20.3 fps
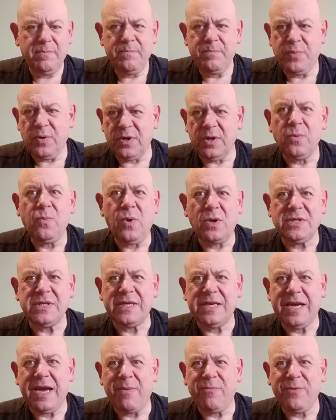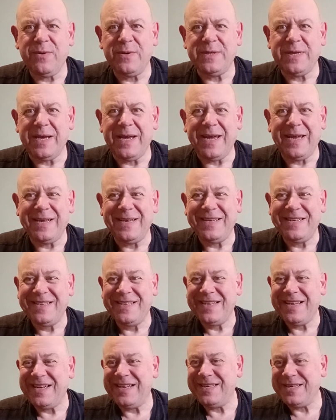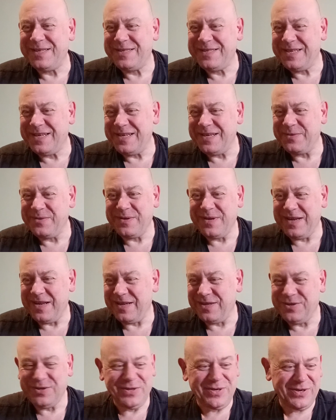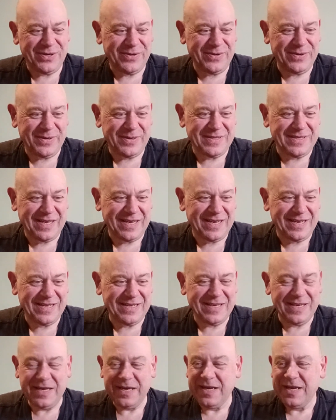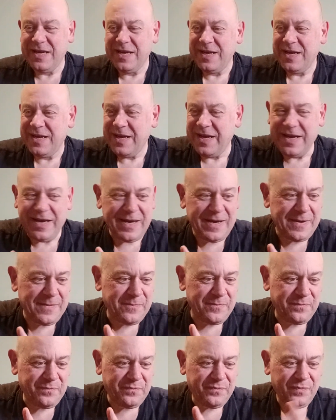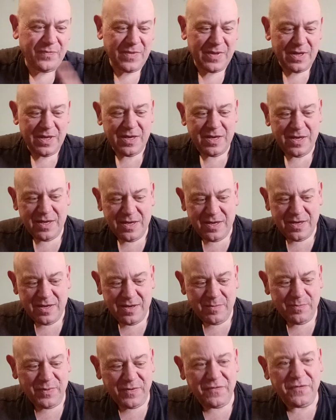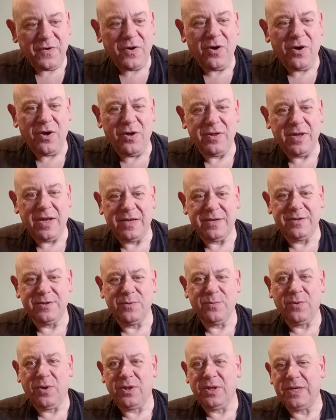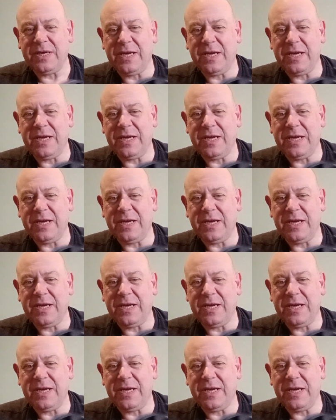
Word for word: But it was a camera day and I'll tell you, I'll show you in a second. Um, before I do all the